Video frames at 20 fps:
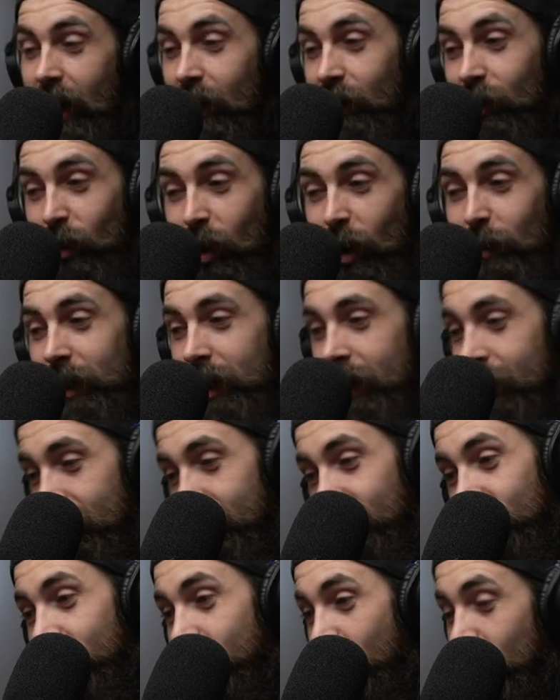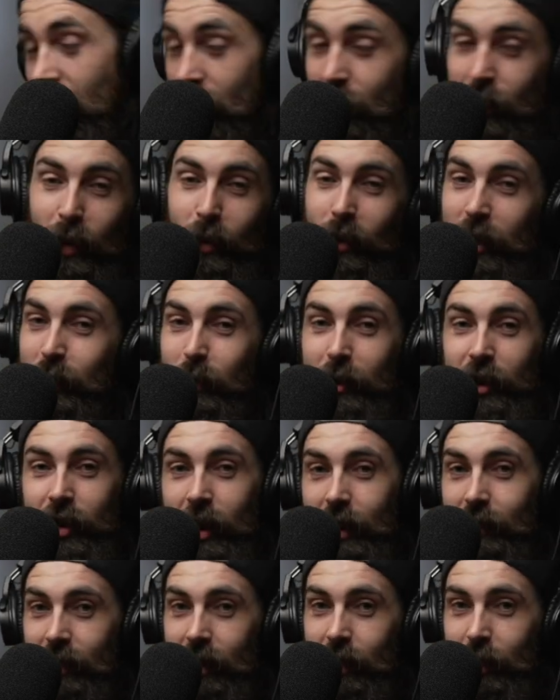normally do... I don't watch much
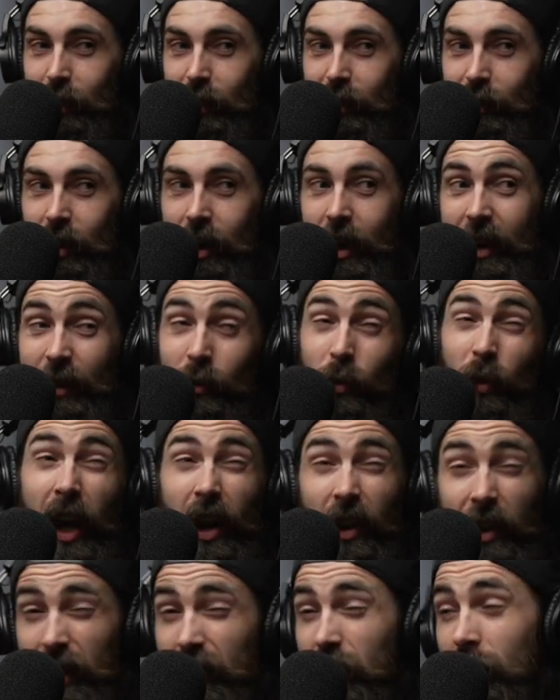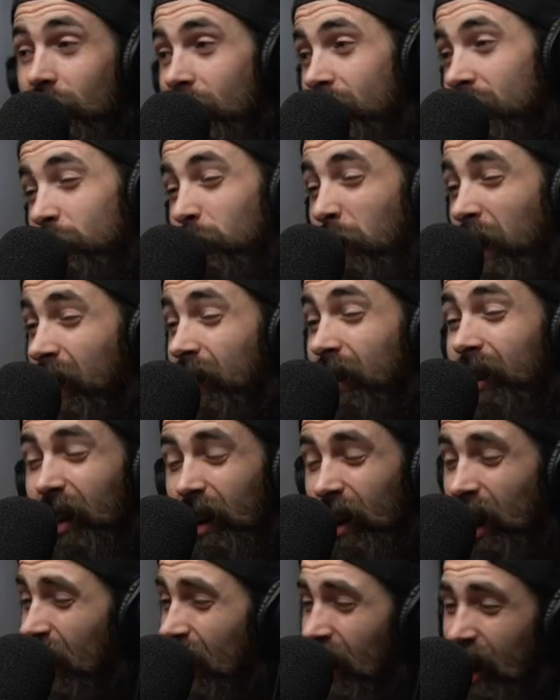TV at all, right? And reality TV is my...
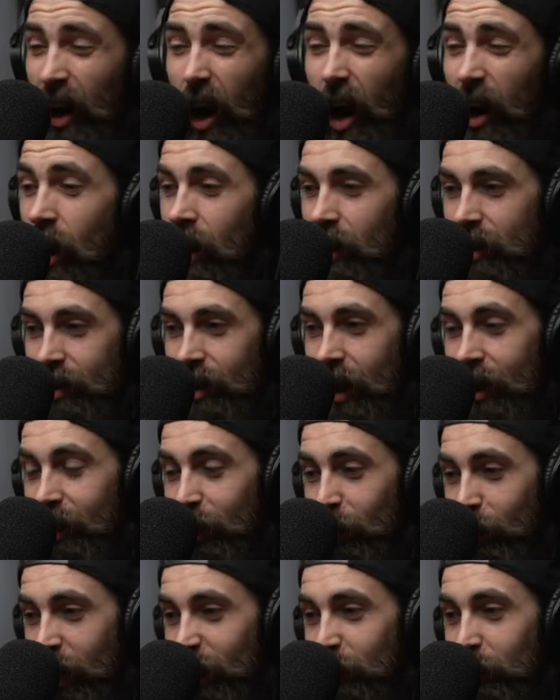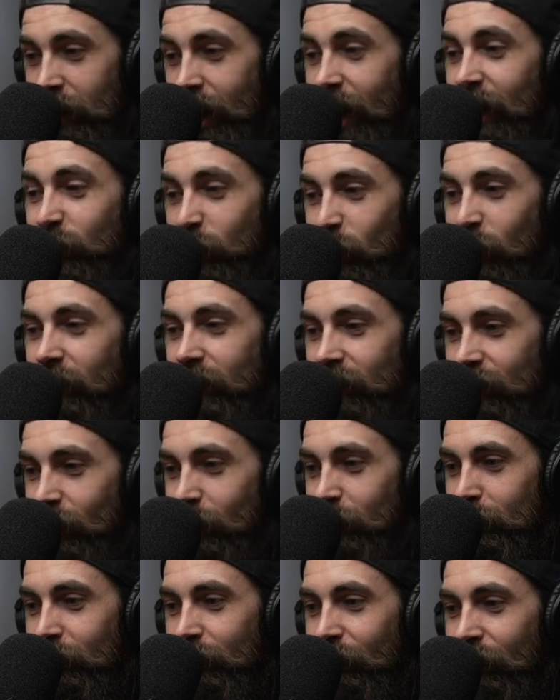I can't stand it, right? But I do have
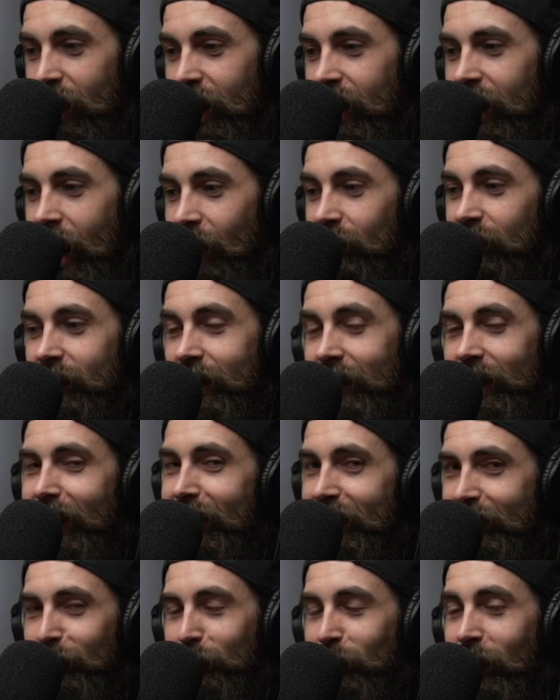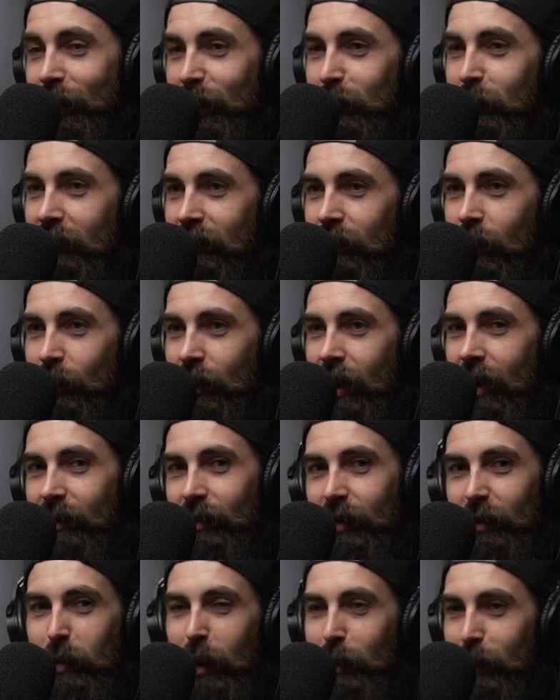some... I've seen Naked Attraction before, right? If
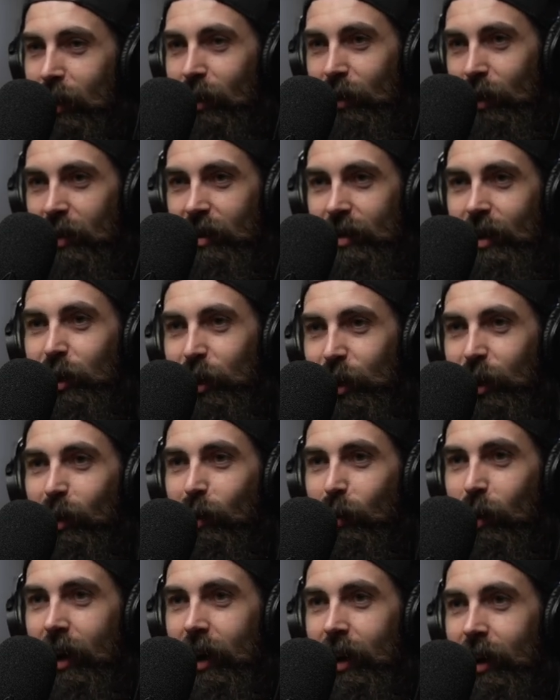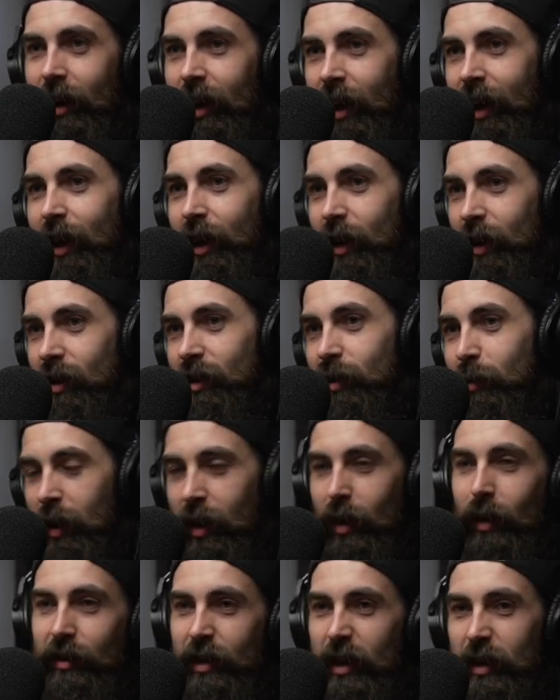people don't know, it's that show where somebody
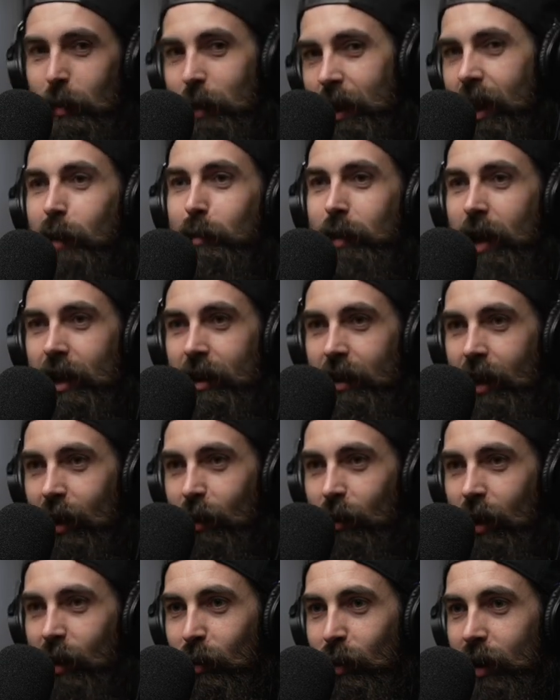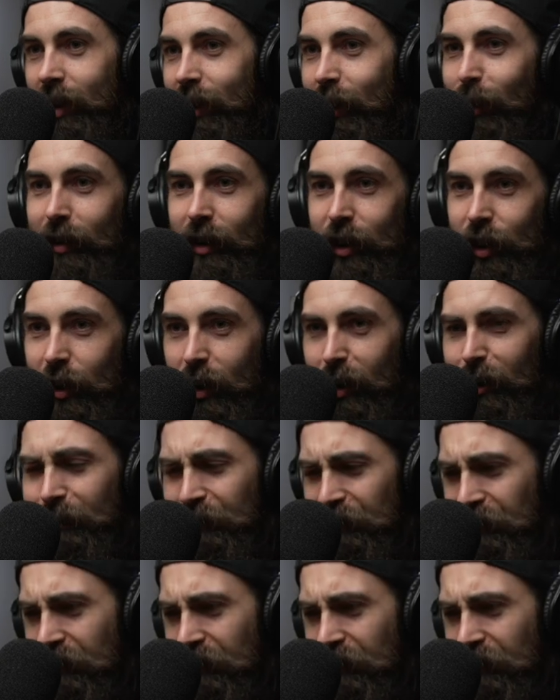goes... It's a bit like Blind Date, right? Where you go on a show